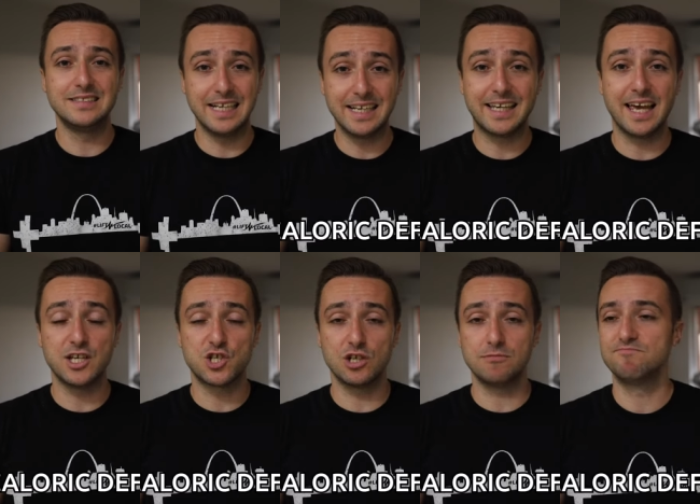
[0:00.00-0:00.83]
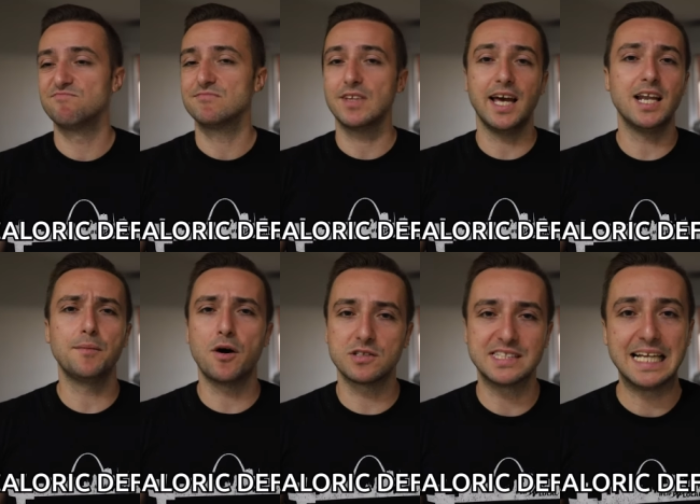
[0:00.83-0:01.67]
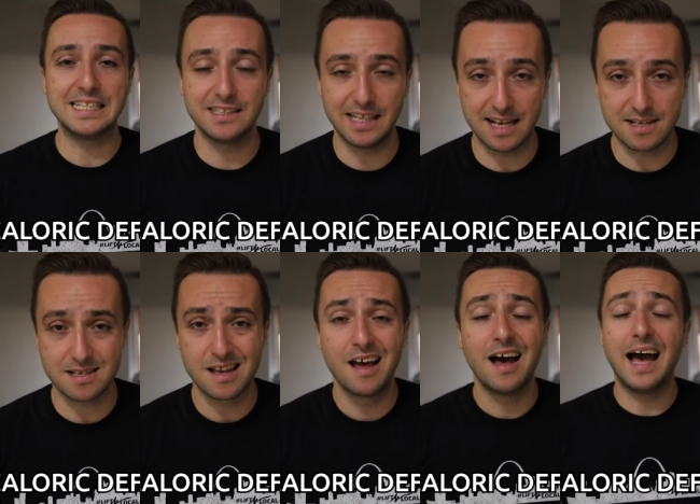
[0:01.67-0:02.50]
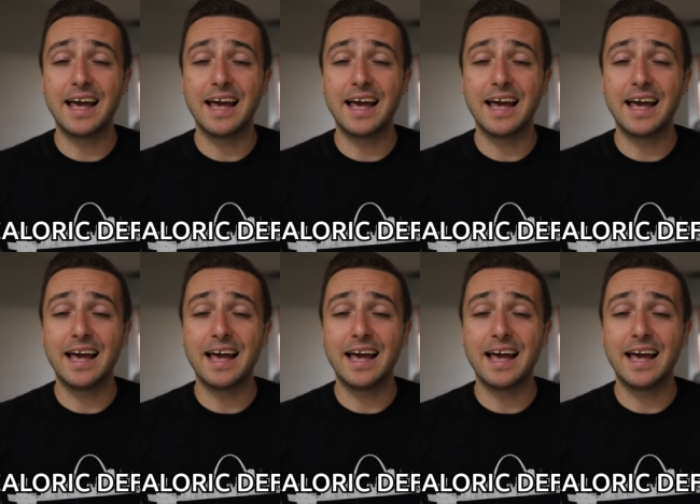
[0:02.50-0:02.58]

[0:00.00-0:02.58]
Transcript: dedication, and about 90 days.